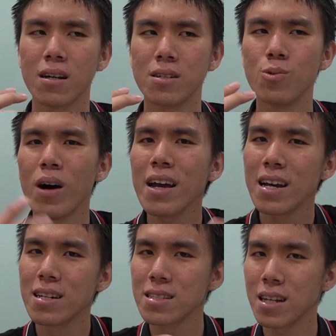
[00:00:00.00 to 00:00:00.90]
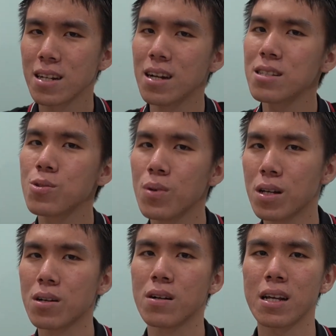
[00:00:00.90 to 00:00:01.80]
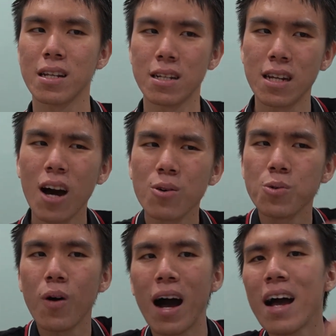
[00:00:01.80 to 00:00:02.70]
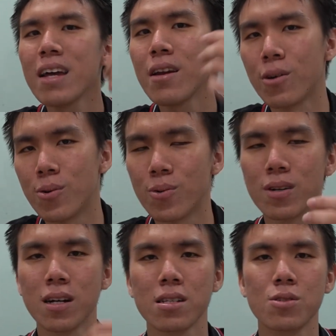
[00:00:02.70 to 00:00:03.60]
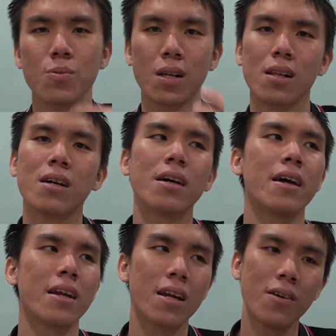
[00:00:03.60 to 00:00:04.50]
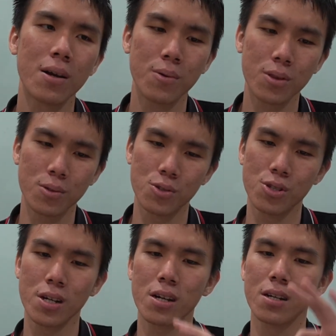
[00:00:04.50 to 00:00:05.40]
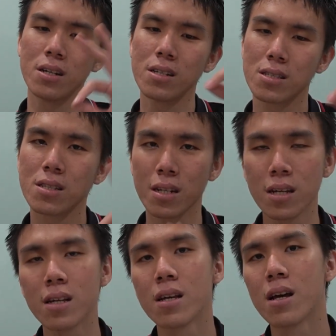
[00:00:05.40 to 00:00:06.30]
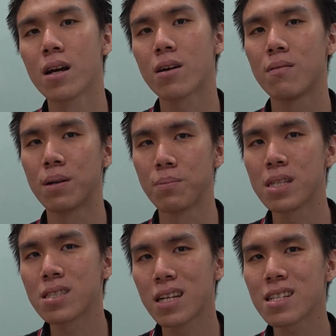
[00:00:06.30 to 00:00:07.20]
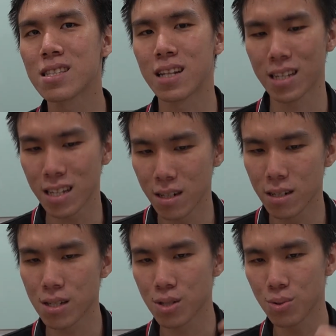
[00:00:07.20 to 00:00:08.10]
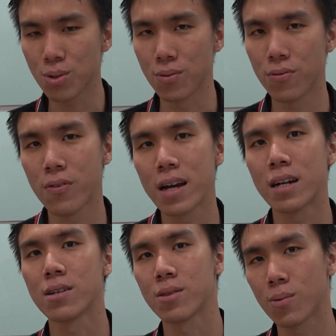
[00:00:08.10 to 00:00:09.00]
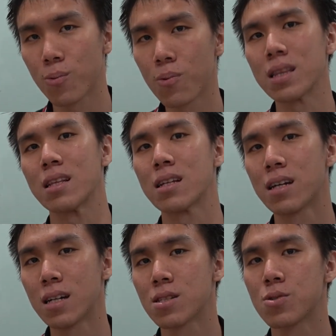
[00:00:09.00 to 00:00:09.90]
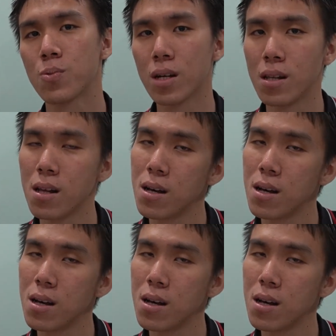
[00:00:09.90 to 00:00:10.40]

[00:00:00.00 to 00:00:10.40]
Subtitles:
do I understand God's will correctly? How do I know God's will? And now I want to share these 3 common mistakes that hinders you to find out what God's will